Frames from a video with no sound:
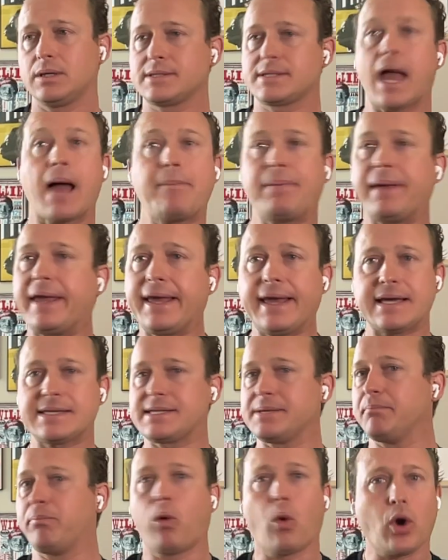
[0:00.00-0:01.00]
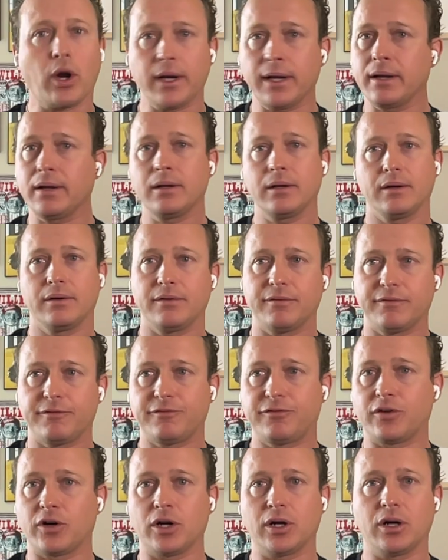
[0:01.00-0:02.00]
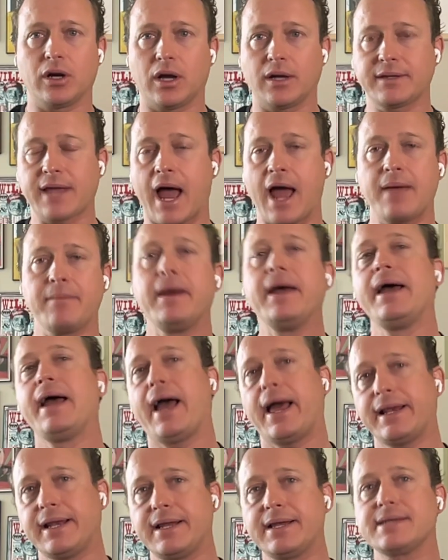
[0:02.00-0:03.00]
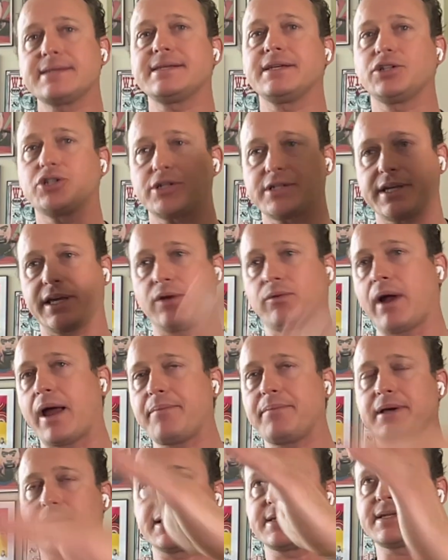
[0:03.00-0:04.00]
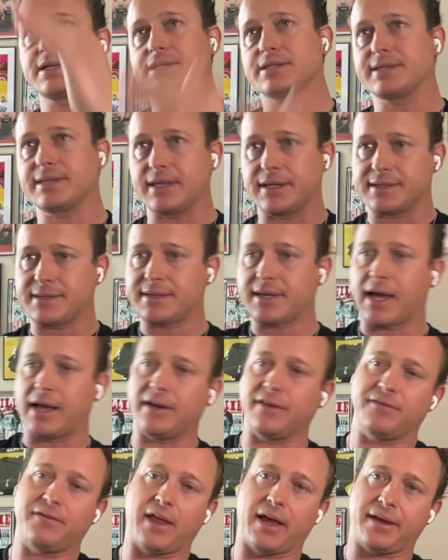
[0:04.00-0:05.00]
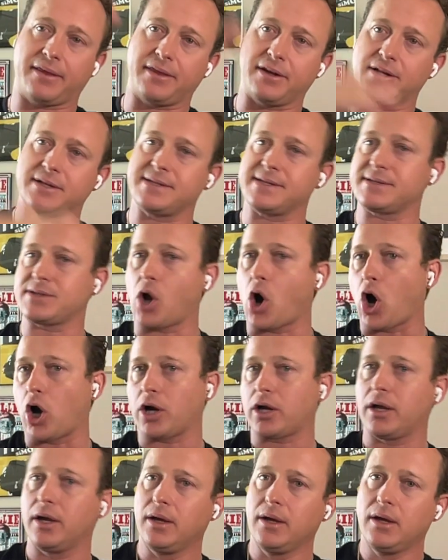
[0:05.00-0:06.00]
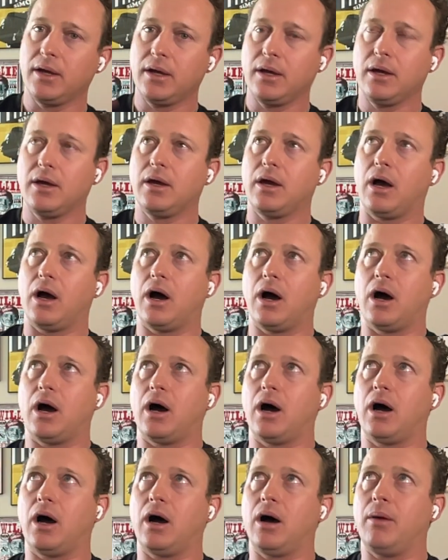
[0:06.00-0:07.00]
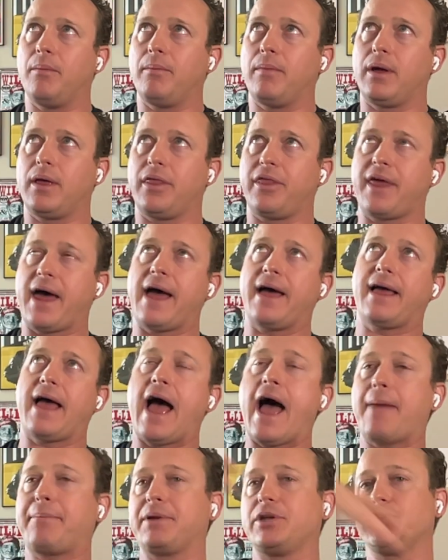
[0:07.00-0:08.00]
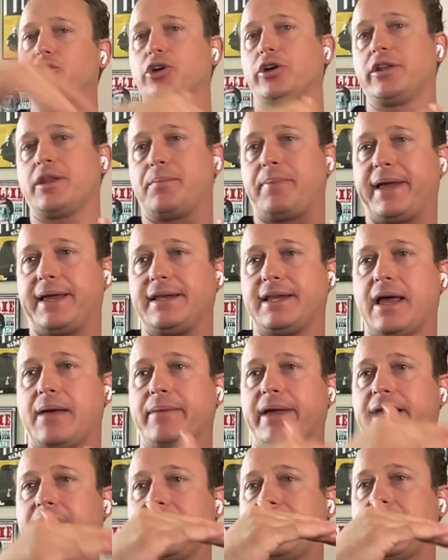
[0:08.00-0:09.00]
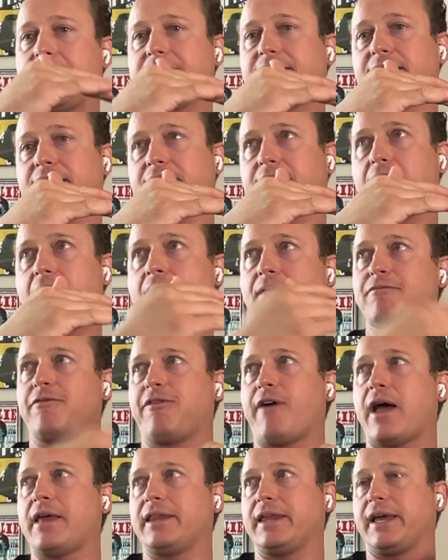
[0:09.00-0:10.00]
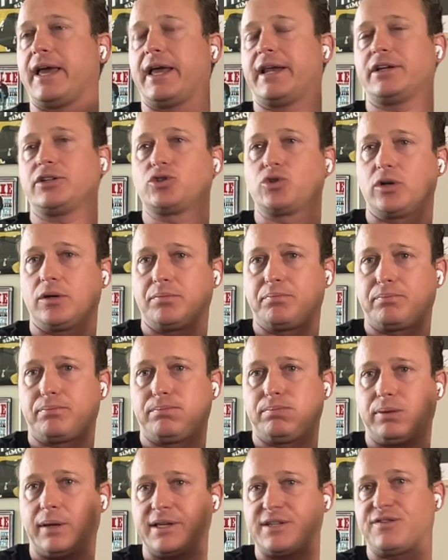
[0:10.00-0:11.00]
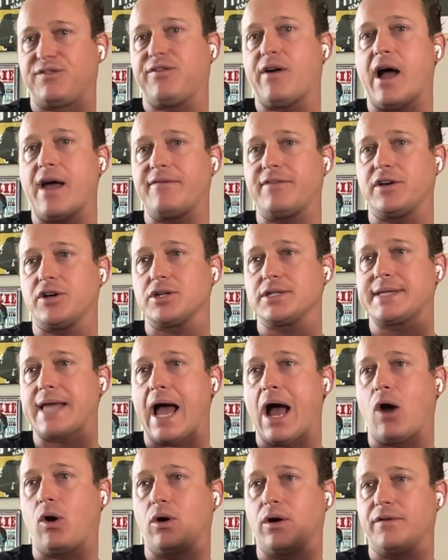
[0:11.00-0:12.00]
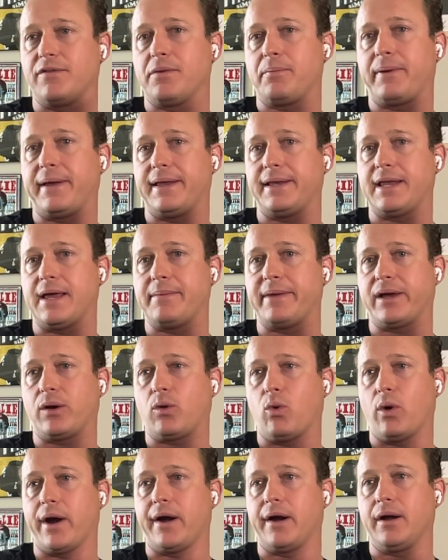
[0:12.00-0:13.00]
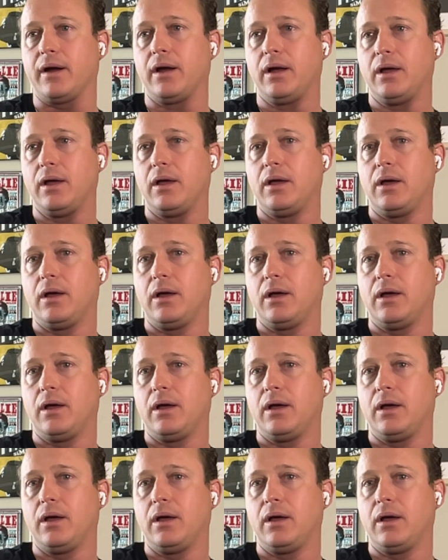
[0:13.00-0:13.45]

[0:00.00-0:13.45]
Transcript: stop being as important for a time. And it is interesting, right? Because there's this arc that happened during the pandemic. And I think I'm finally getting to a place 5 years out of the pandemic where